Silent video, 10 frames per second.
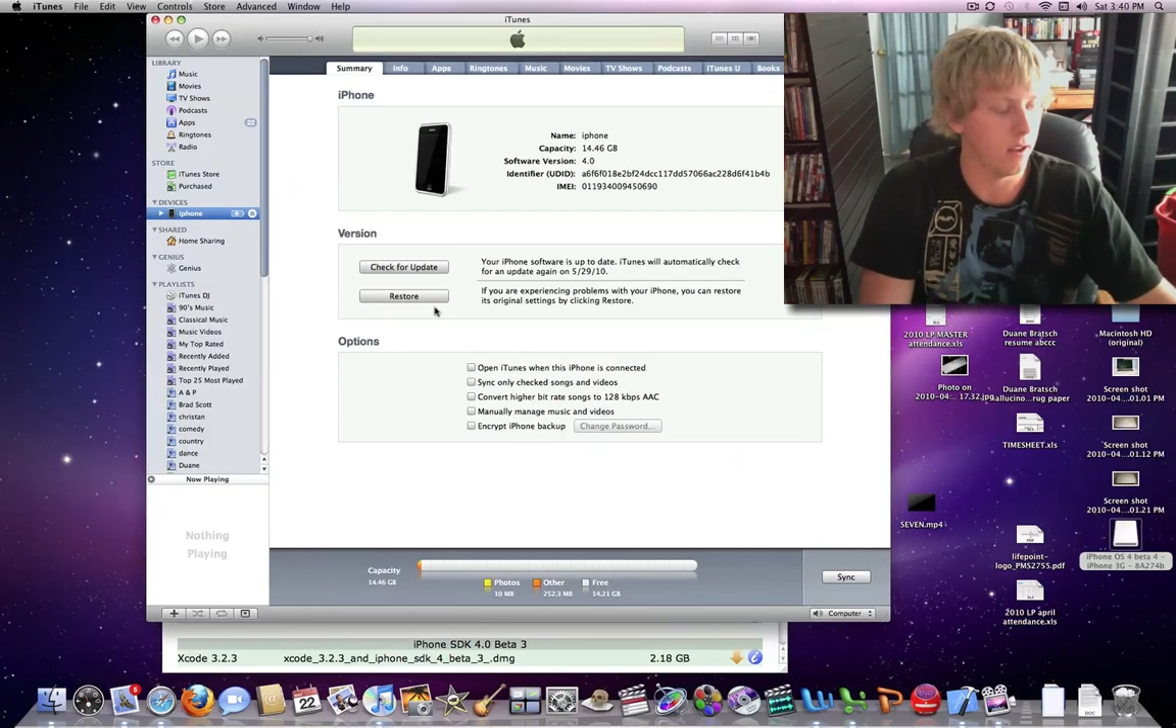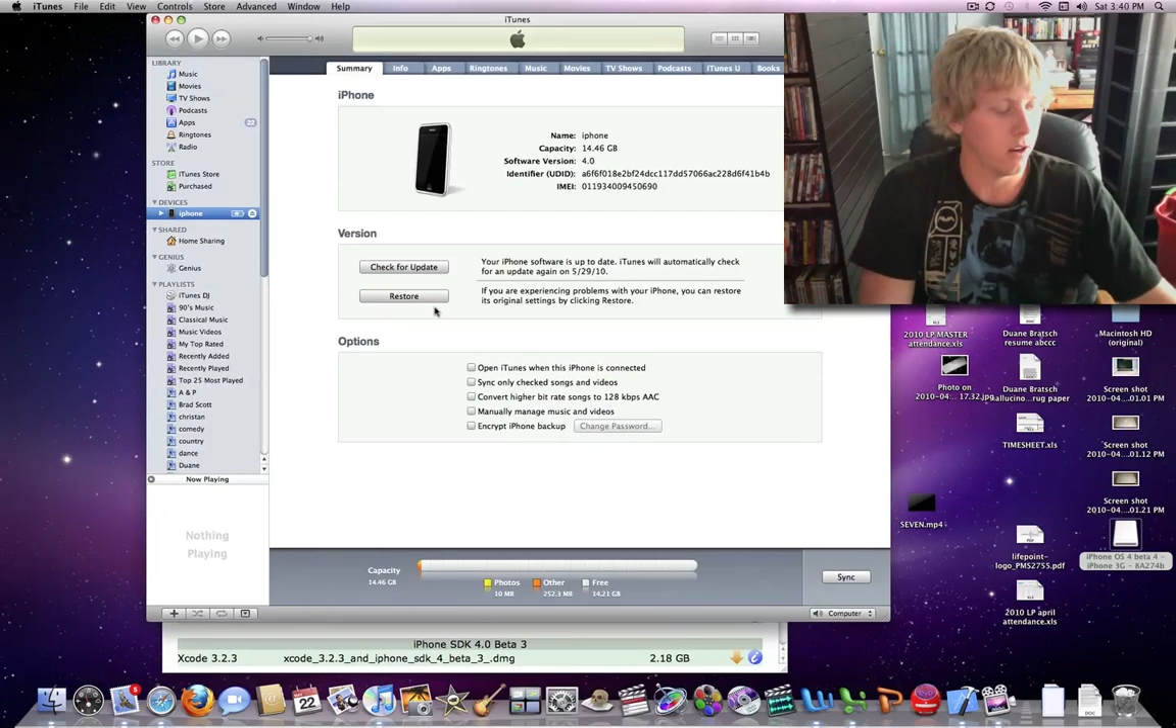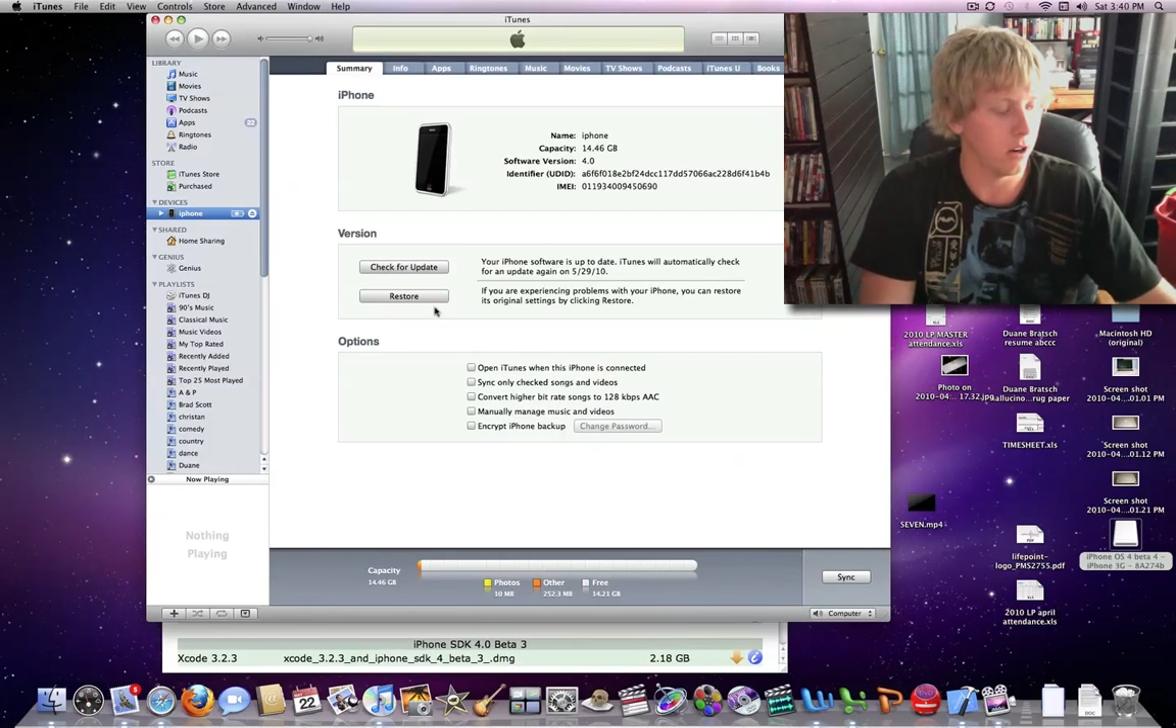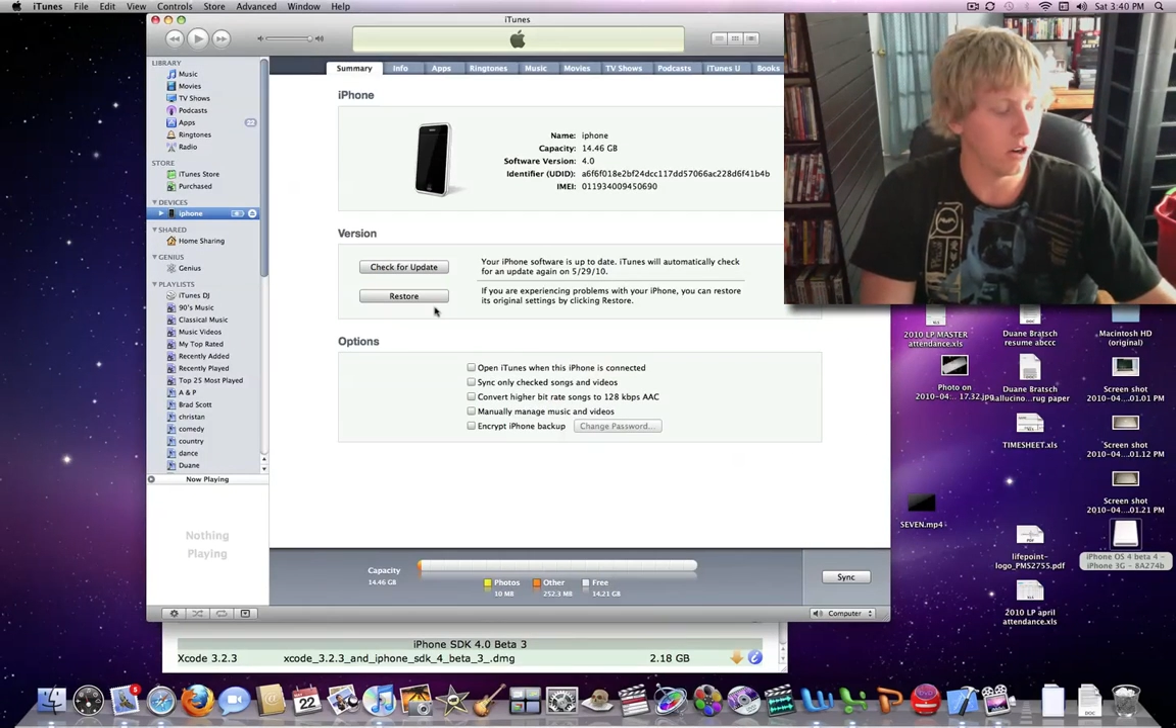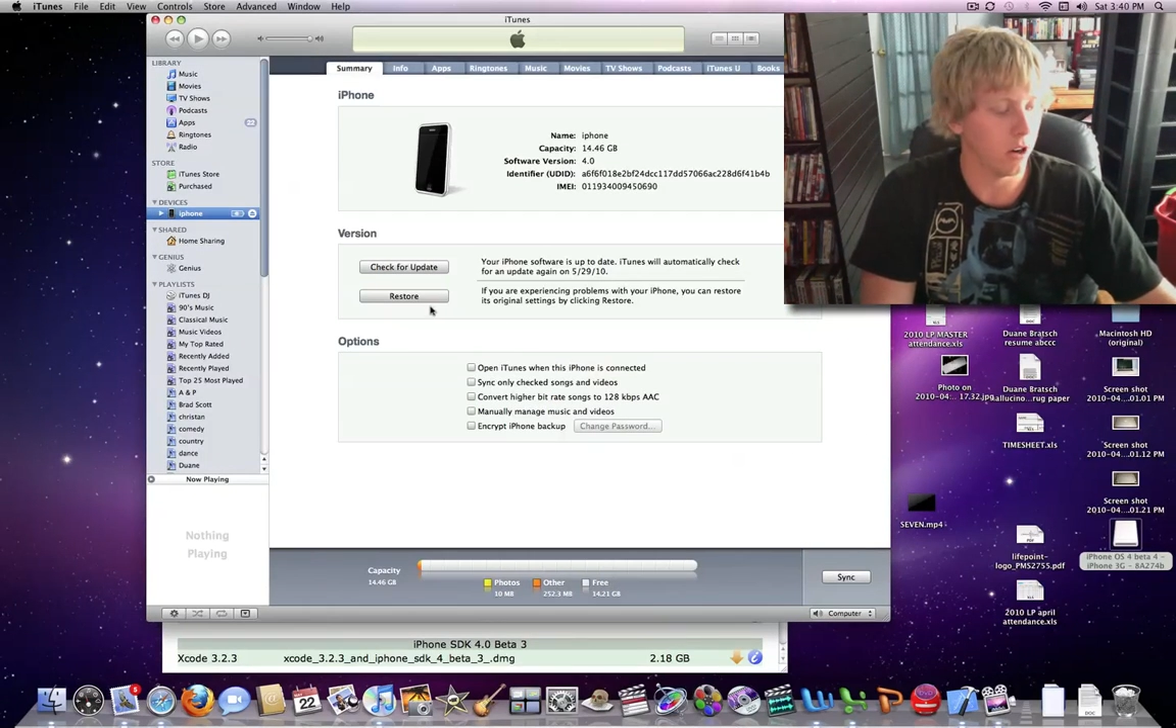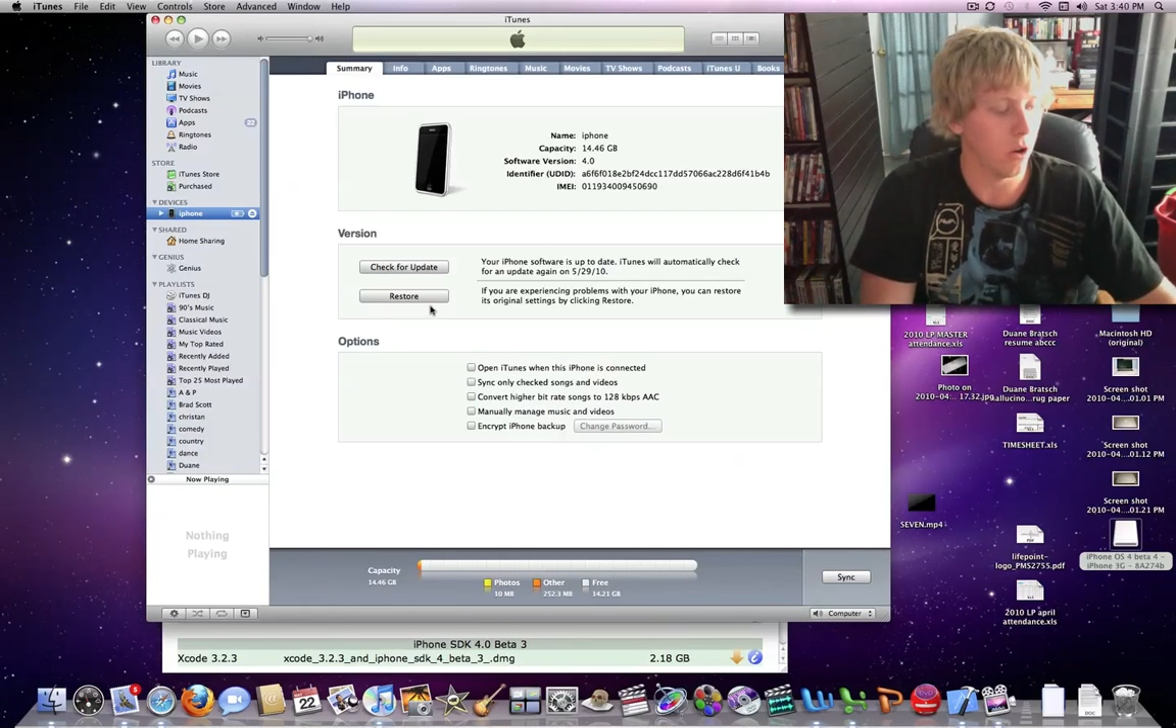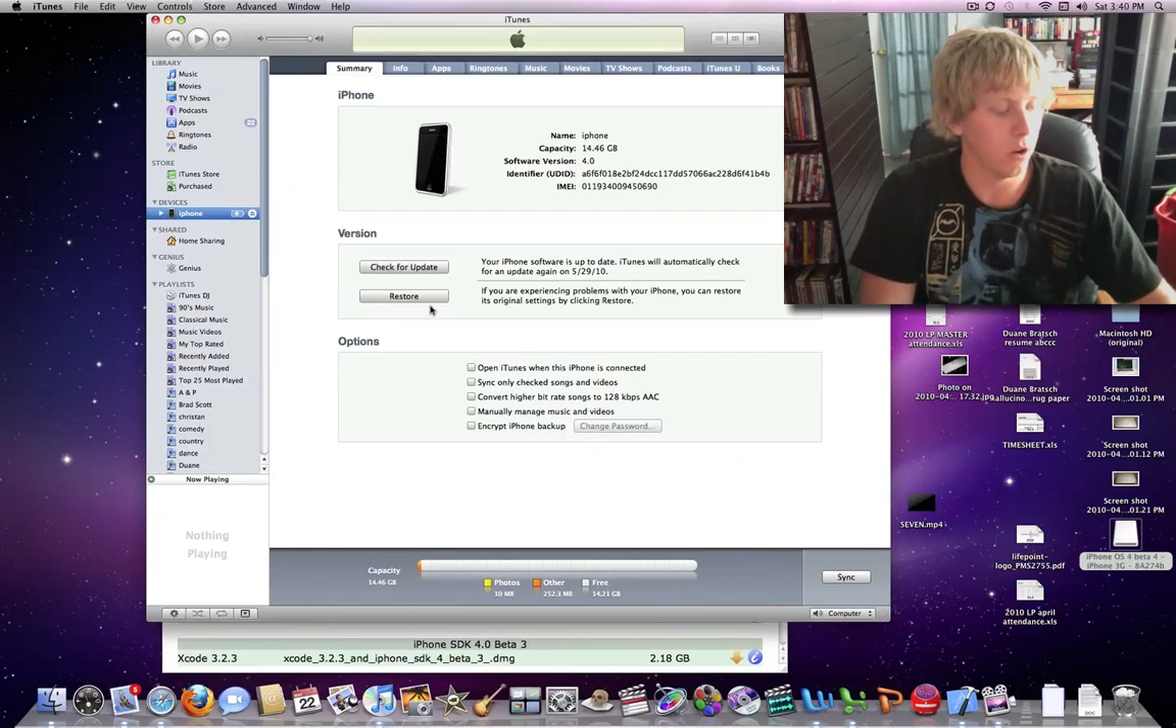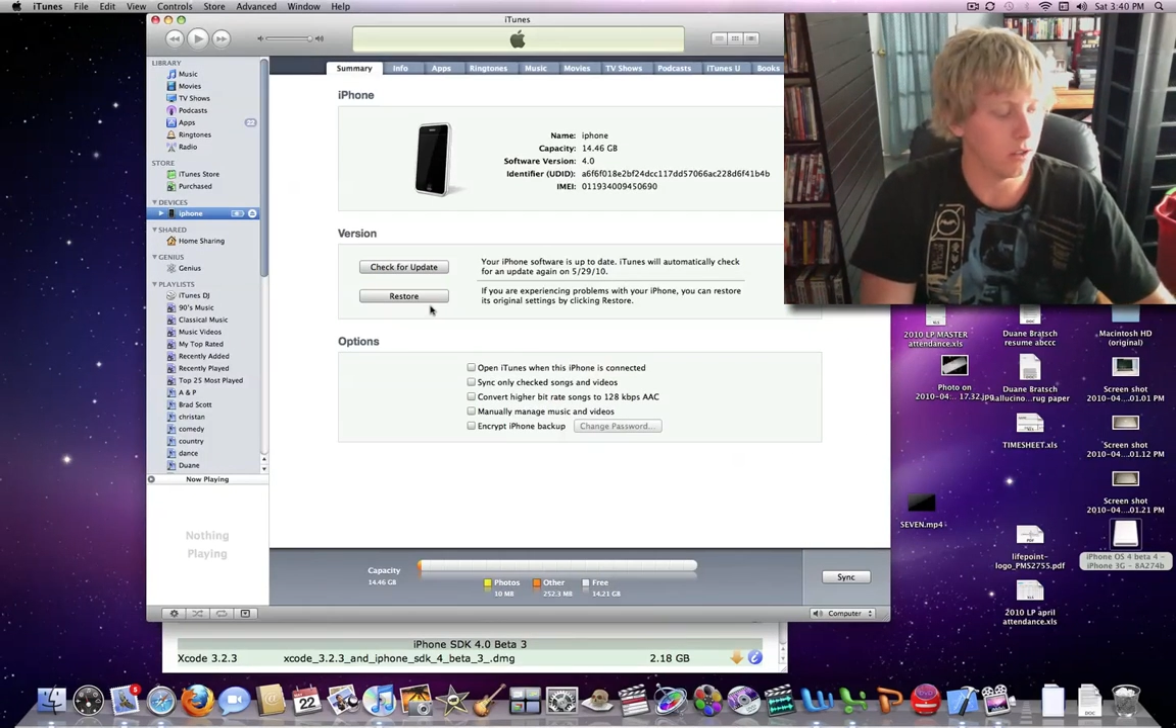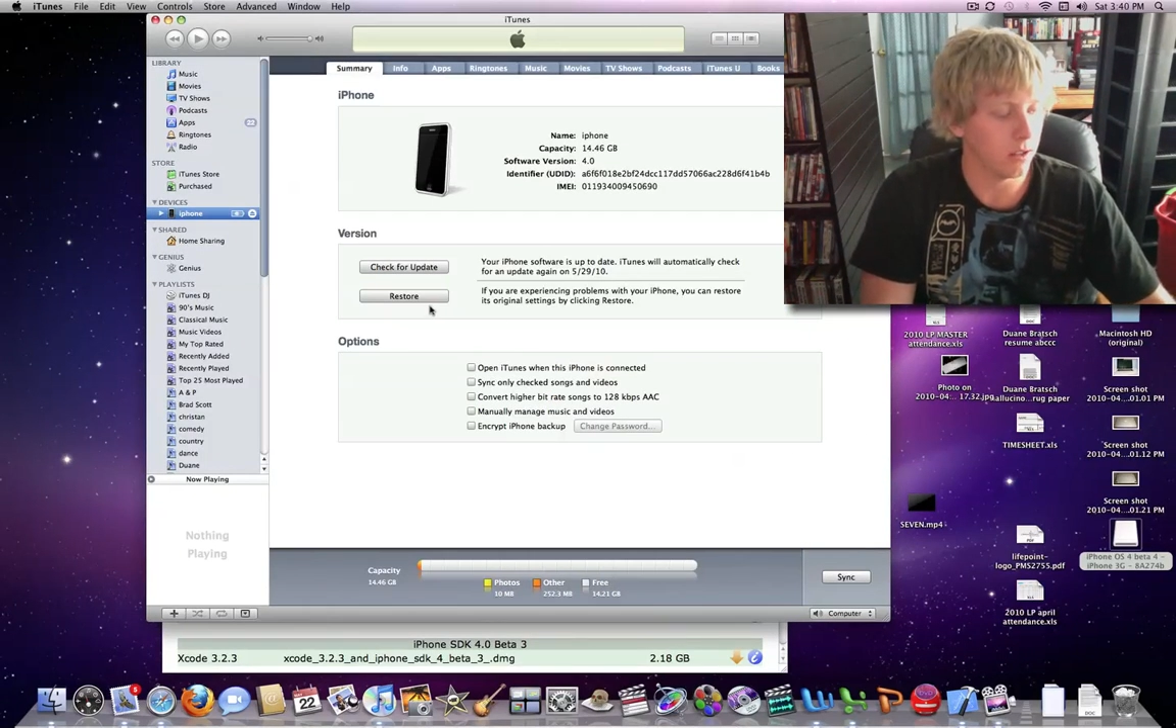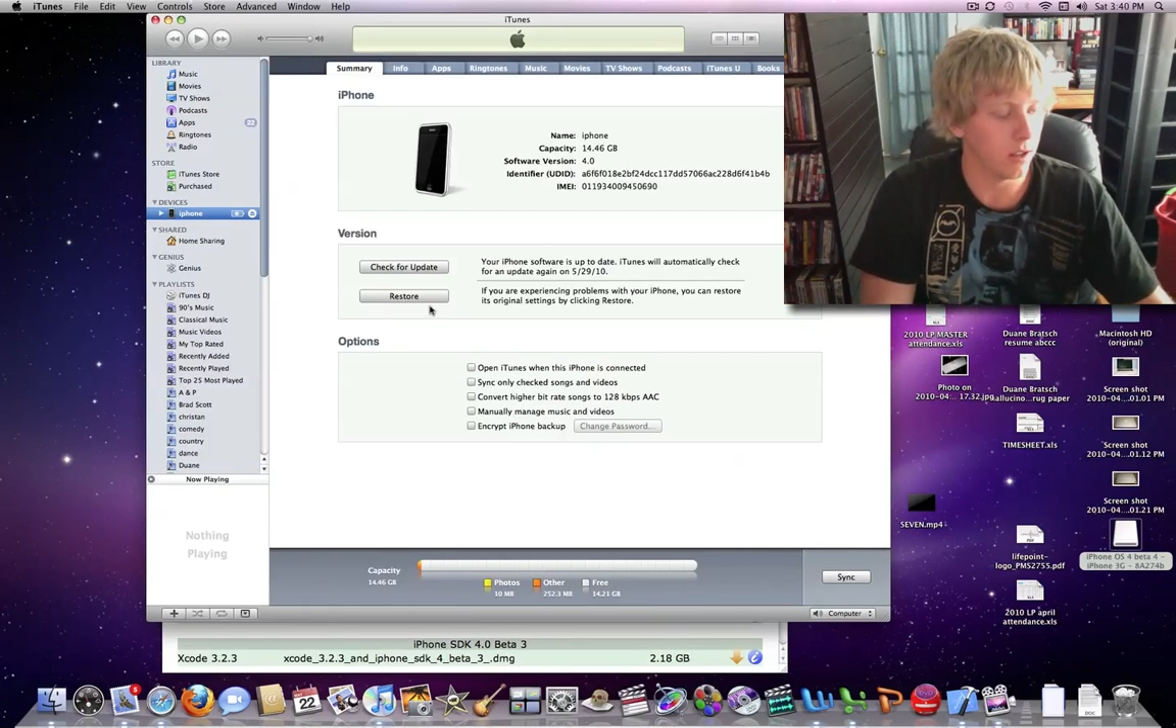you're going to hold